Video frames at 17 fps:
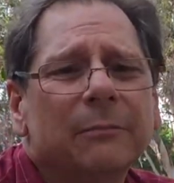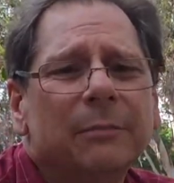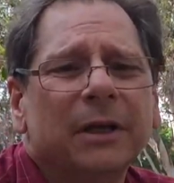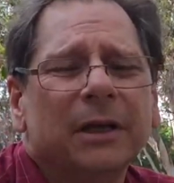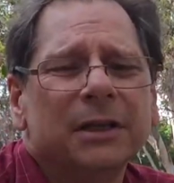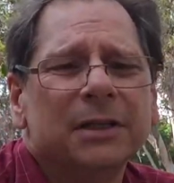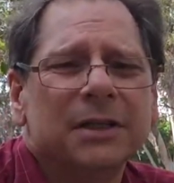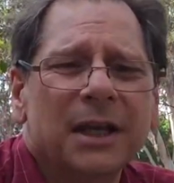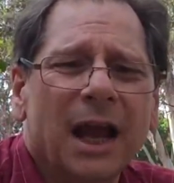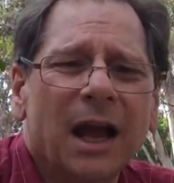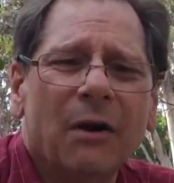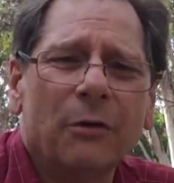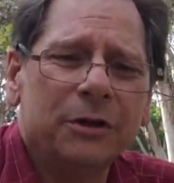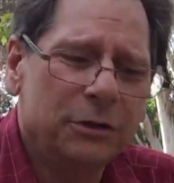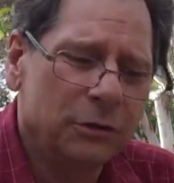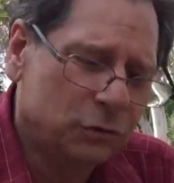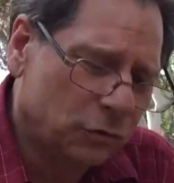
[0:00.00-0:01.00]
because now
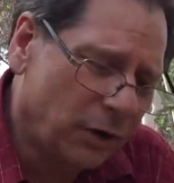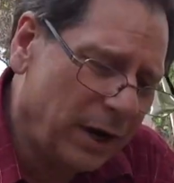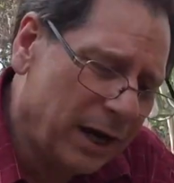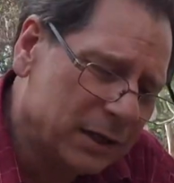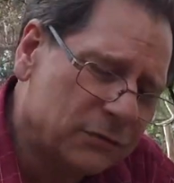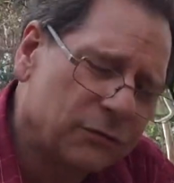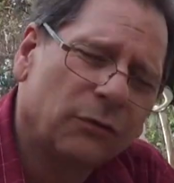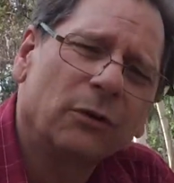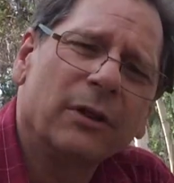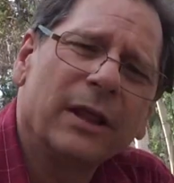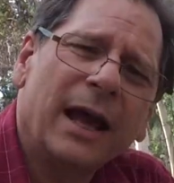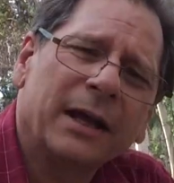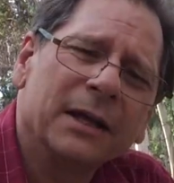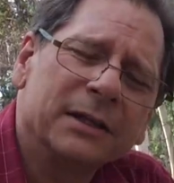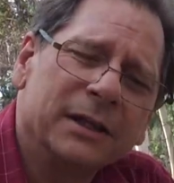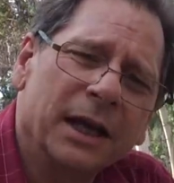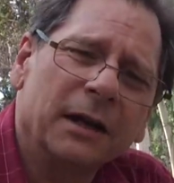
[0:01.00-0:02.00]
when you transfer
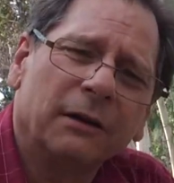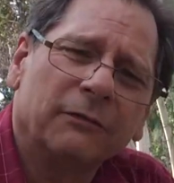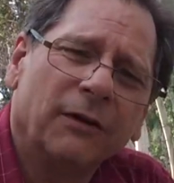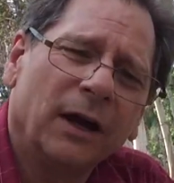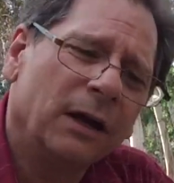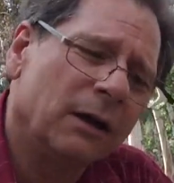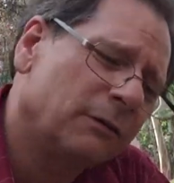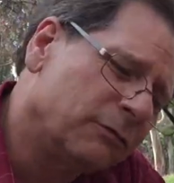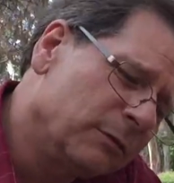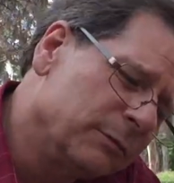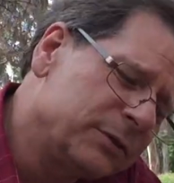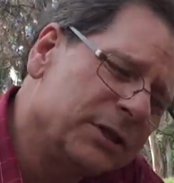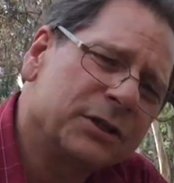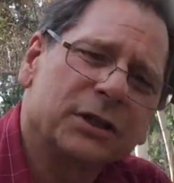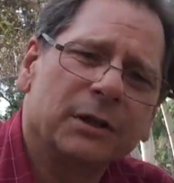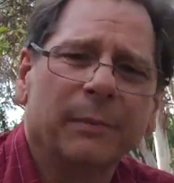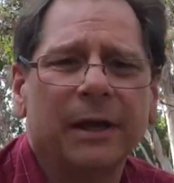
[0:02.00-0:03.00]
that container file from
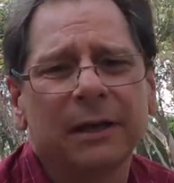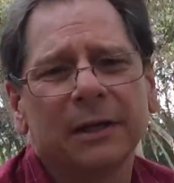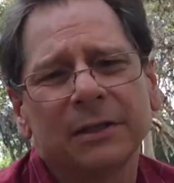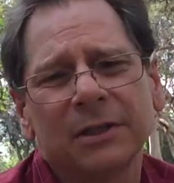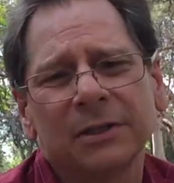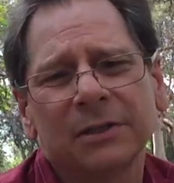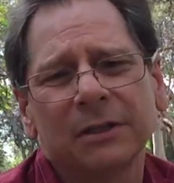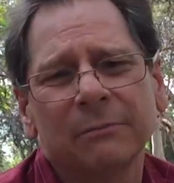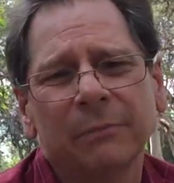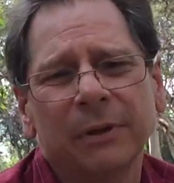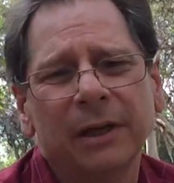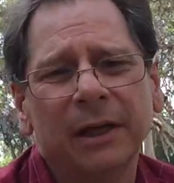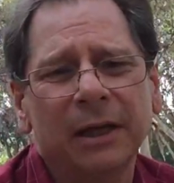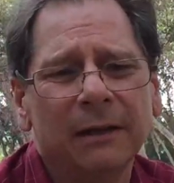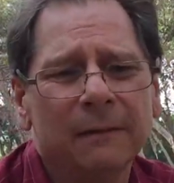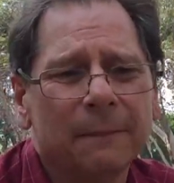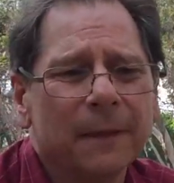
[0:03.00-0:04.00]
system A to system
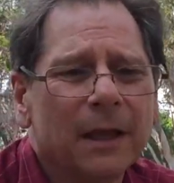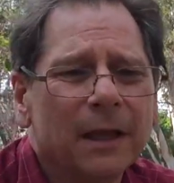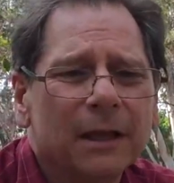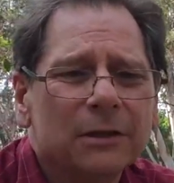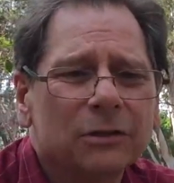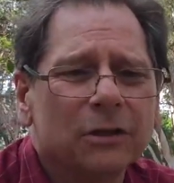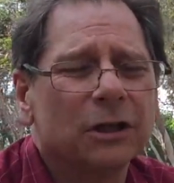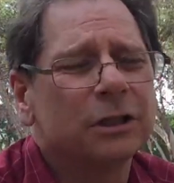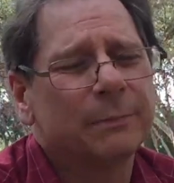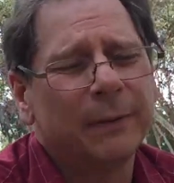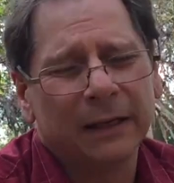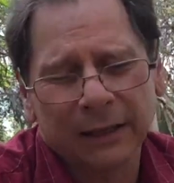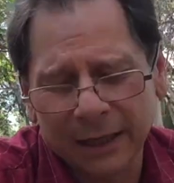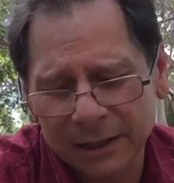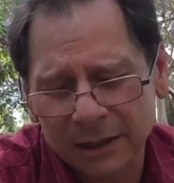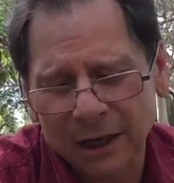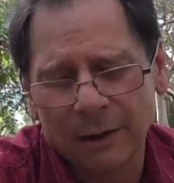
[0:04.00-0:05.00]
B, it's going to
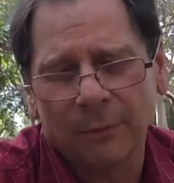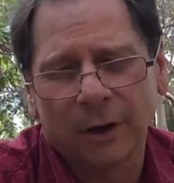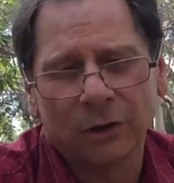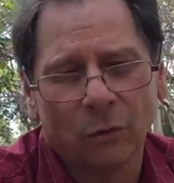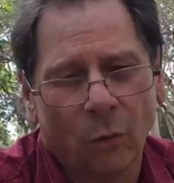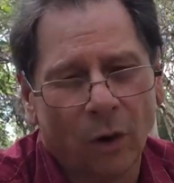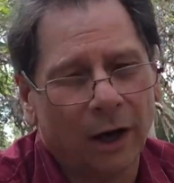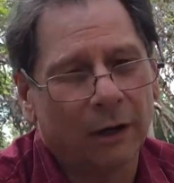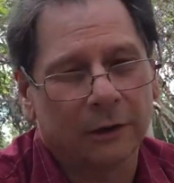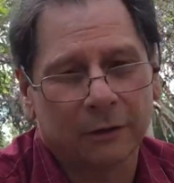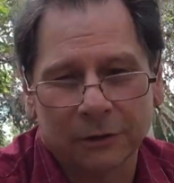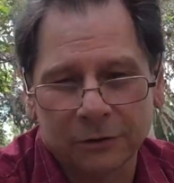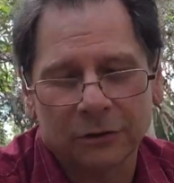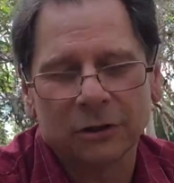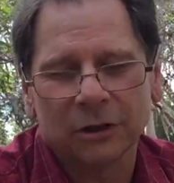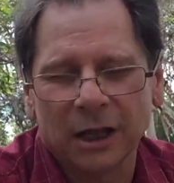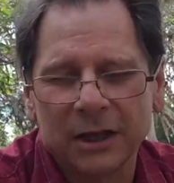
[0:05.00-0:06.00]
spend less time on the wire
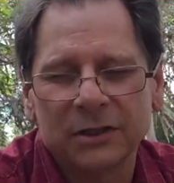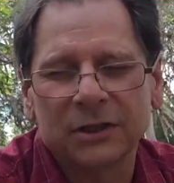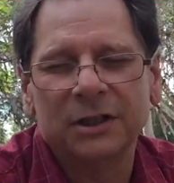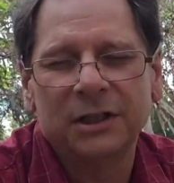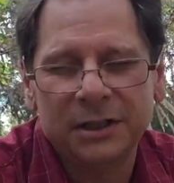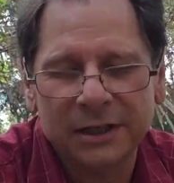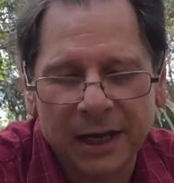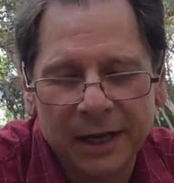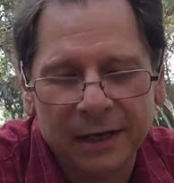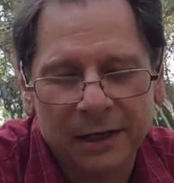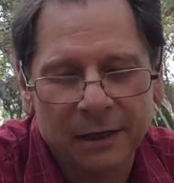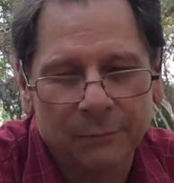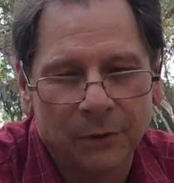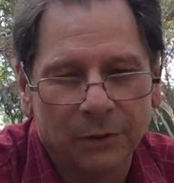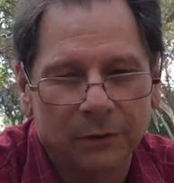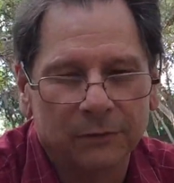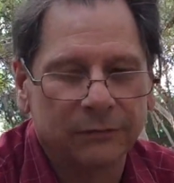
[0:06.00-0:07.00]
because there's less data
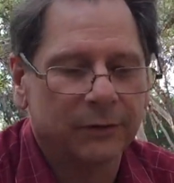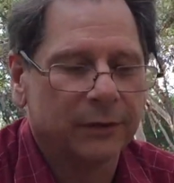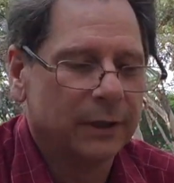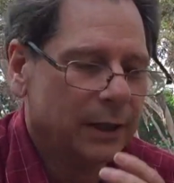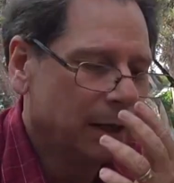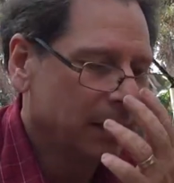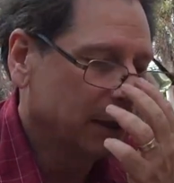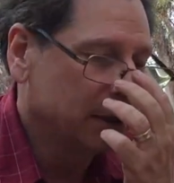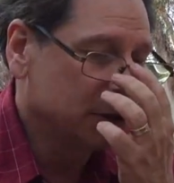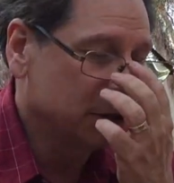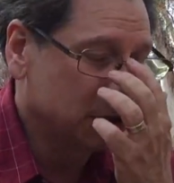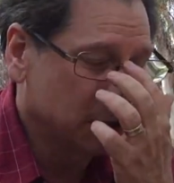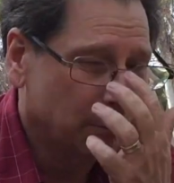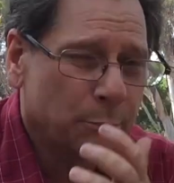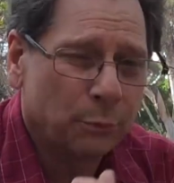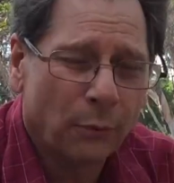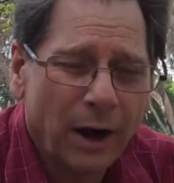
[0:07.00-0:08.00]
to move because it's
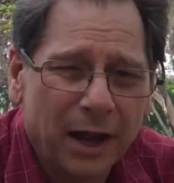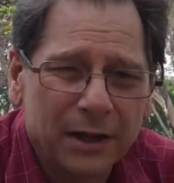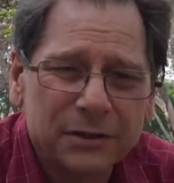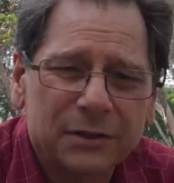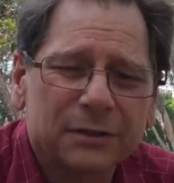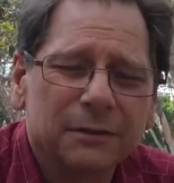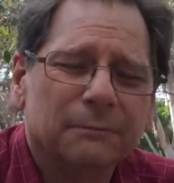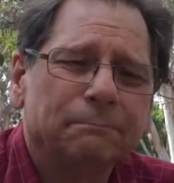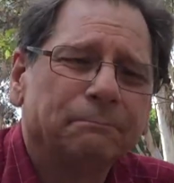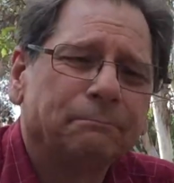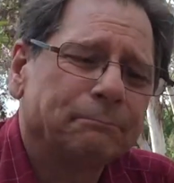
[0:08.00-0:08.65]
compressed.